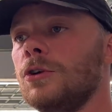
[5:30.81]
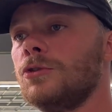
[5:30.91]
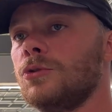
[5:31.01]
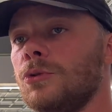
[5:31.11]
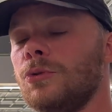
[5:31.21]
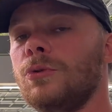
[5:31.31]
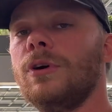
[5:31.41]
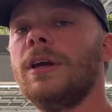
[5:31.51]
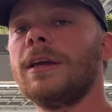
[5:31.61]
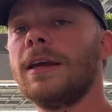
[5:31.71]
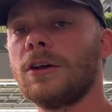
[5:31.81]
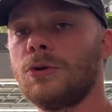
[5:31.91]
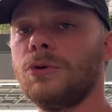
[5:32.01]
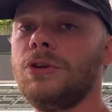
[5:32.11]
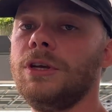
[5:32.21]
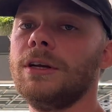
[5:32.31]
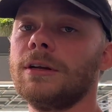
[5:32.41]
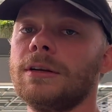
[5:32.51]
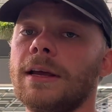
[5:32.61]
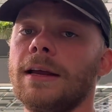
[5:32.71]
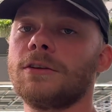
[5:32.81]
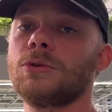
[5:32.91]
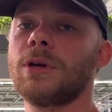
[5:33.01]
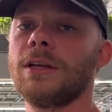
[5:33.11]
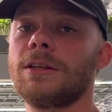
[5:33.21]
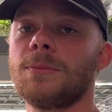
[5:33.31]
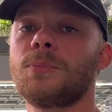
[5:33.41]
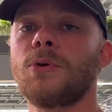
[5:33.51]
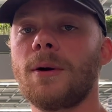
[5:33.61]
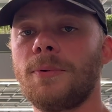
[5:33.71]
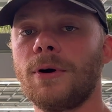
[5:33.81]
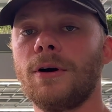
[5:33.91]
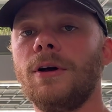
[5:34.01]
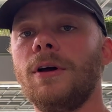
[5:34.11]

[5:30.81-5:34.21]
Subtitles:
to get a good yield and to get the proper